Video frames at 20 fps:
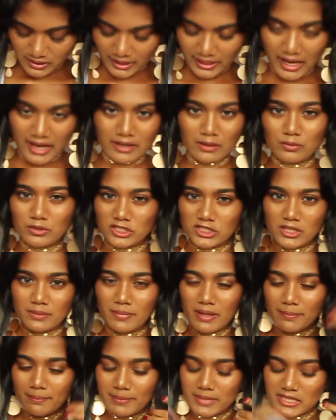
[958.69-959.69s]
I kind of wish they
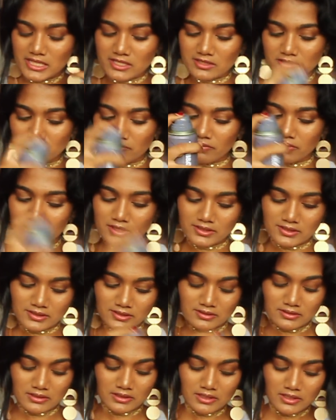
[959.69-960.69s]
made minis of
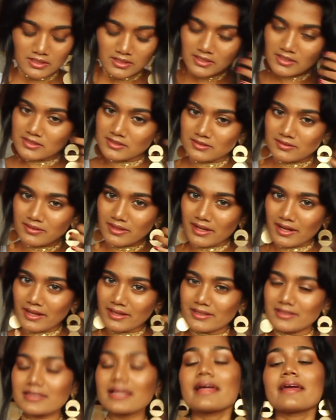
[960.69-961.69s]
this so that I
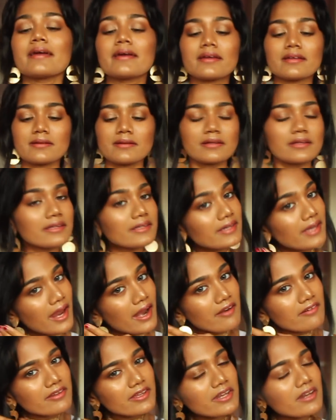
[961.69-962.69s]
could like
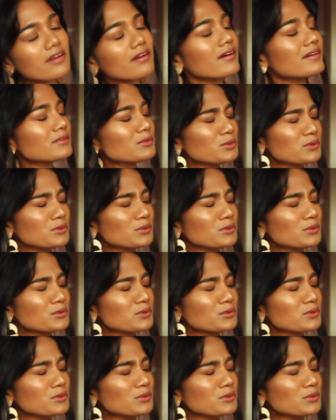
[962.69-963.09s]
carry it on.